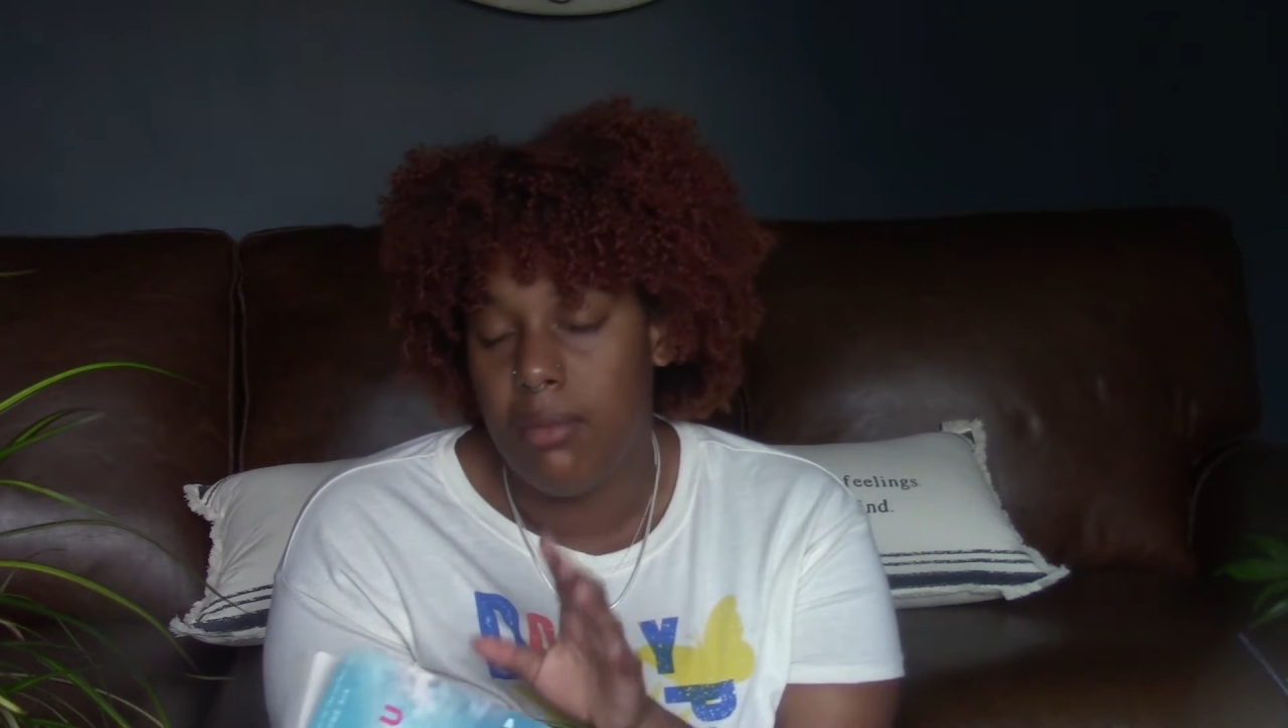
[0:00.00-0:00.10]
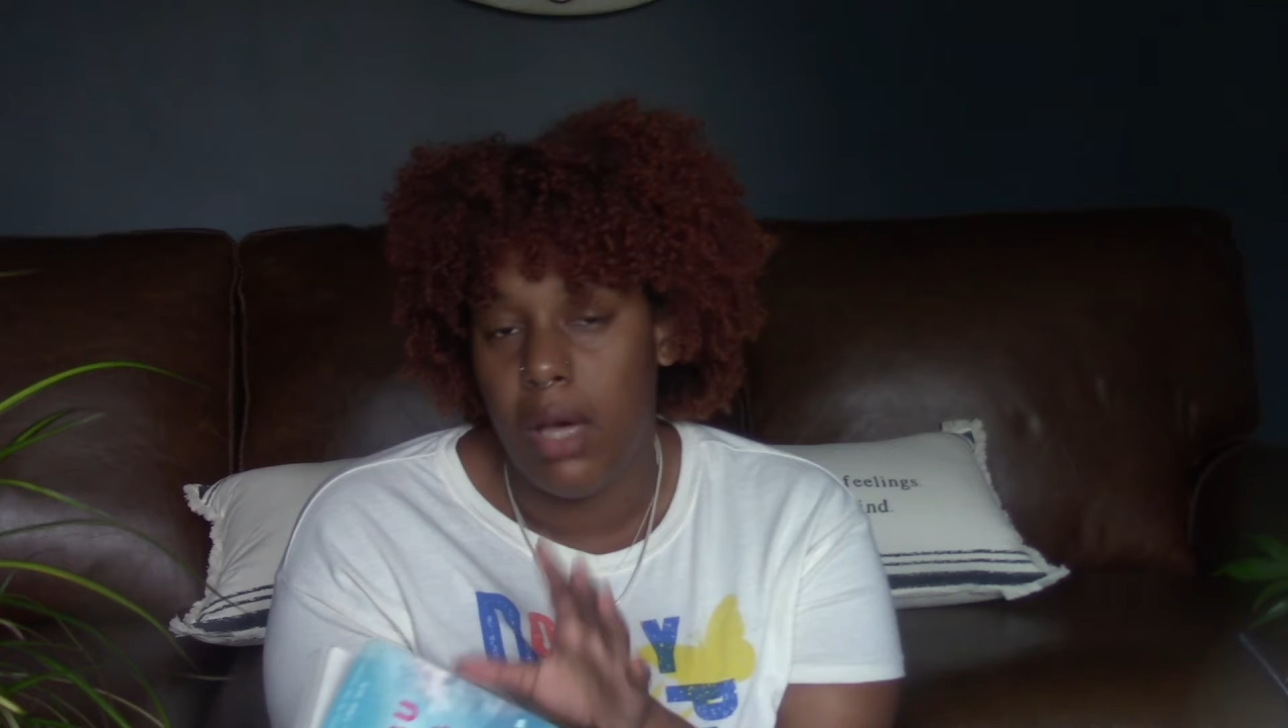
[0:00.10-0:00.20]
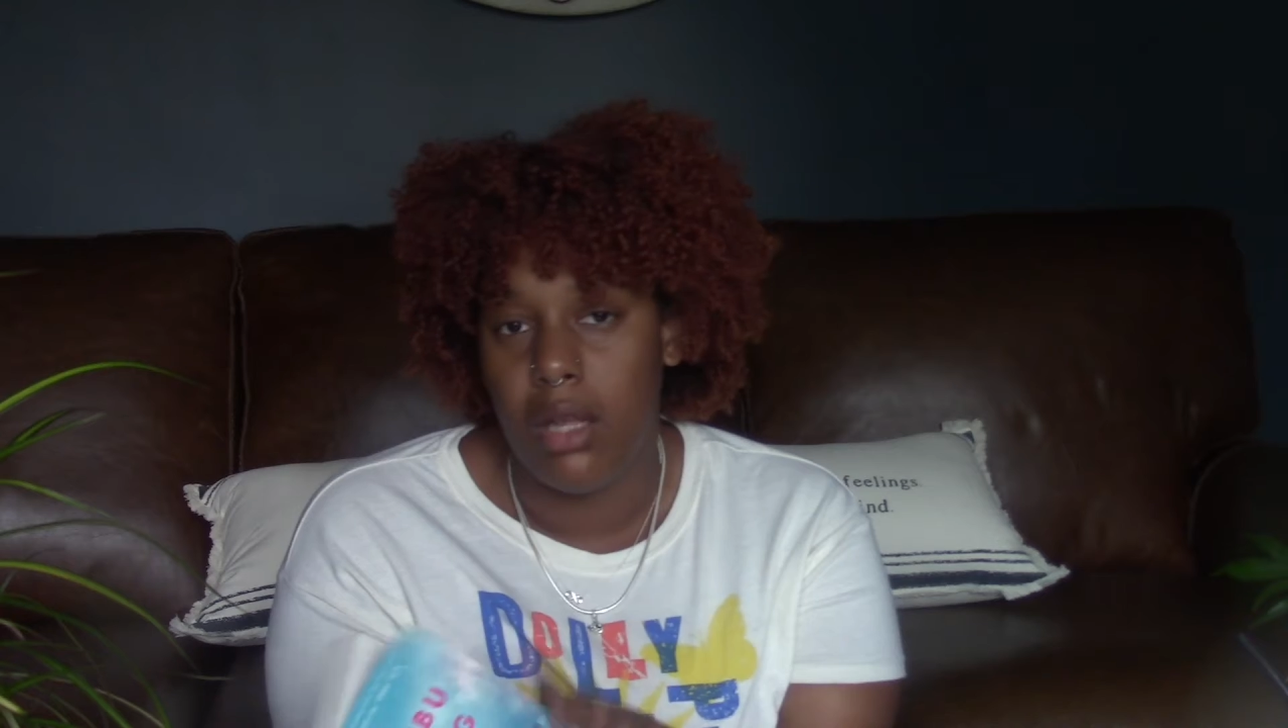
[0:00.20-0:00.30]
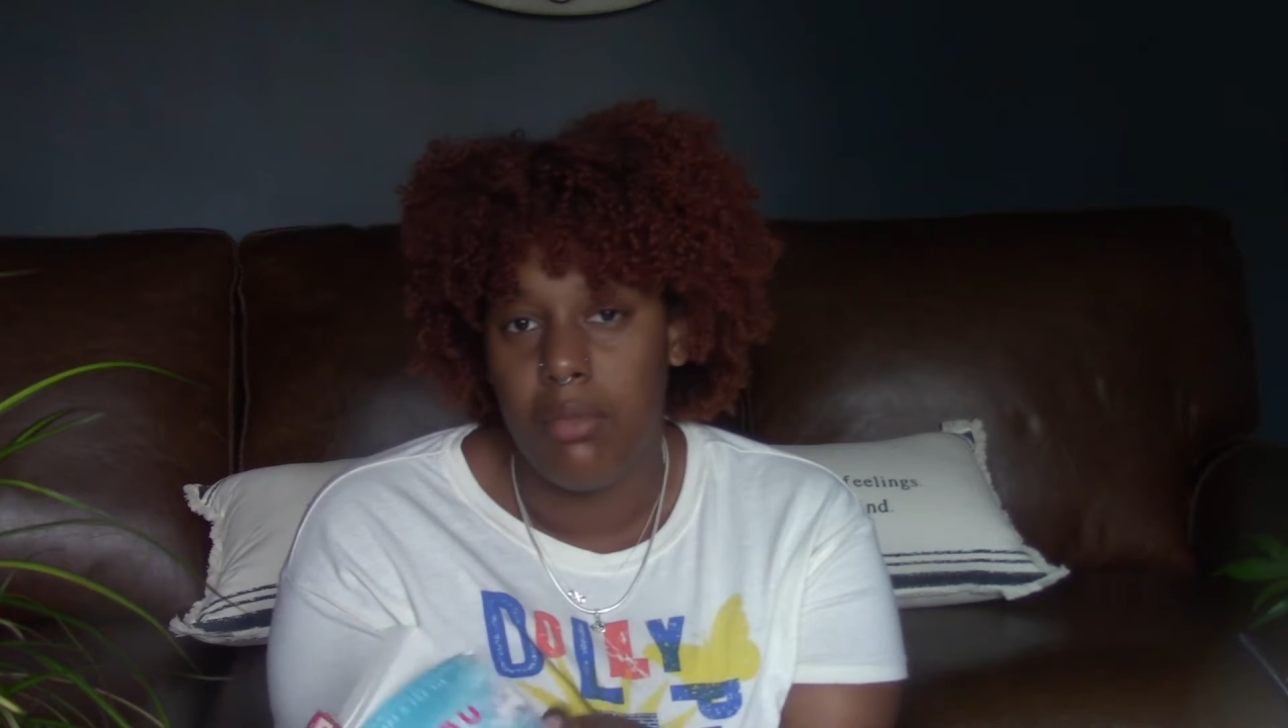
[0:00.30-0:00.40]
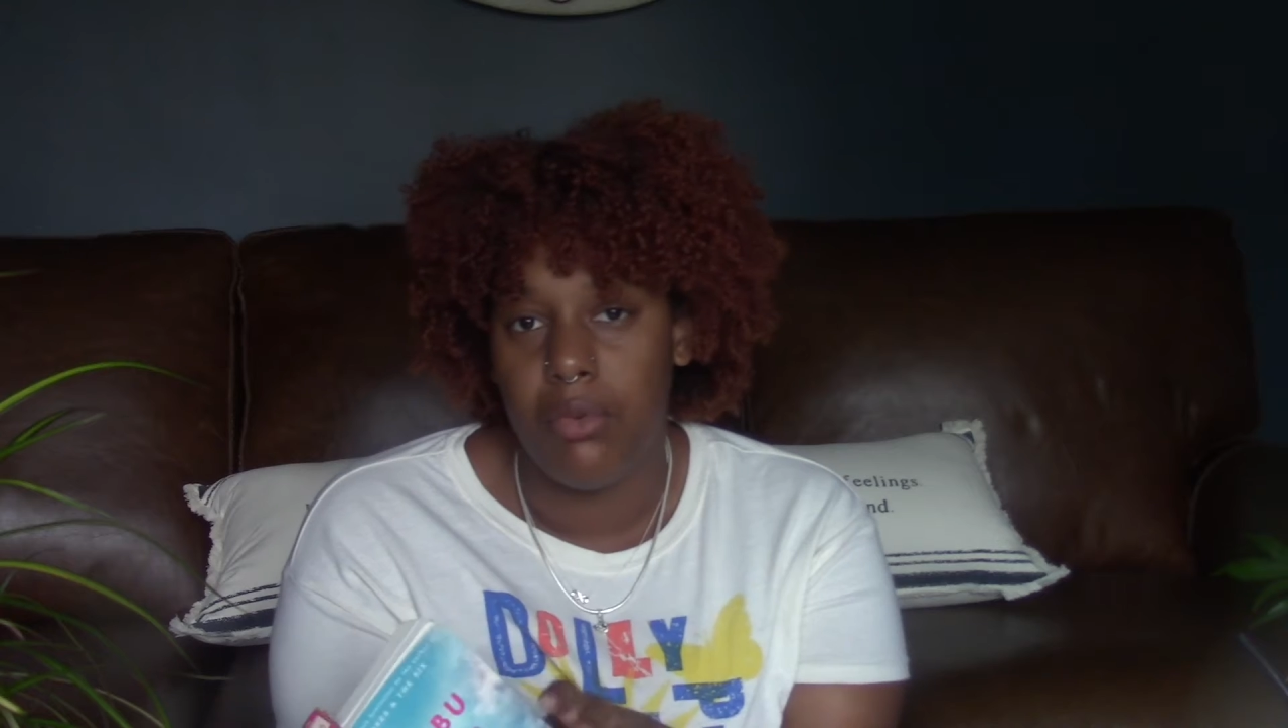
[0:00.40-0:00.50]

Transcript: Malibu